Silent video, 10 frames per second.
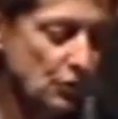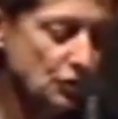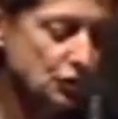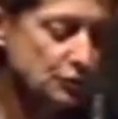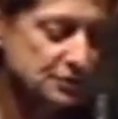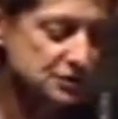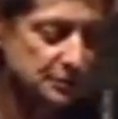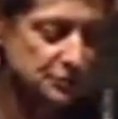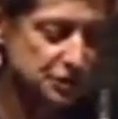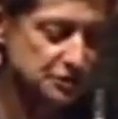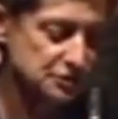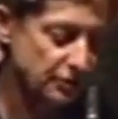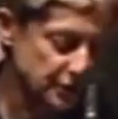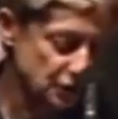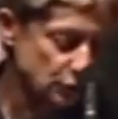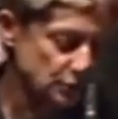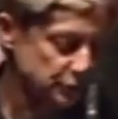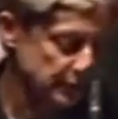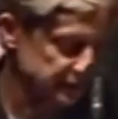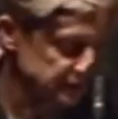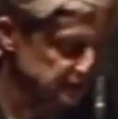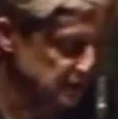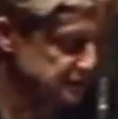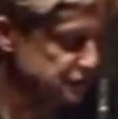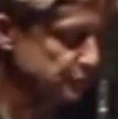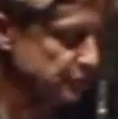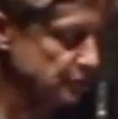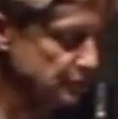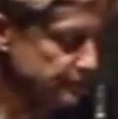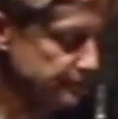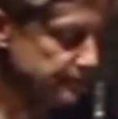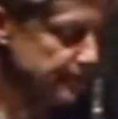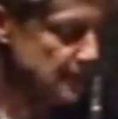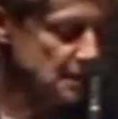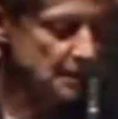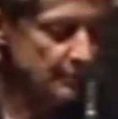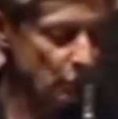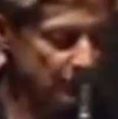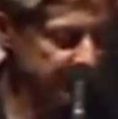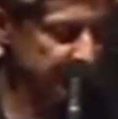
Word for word: human subjects are equally recognizable. But what if the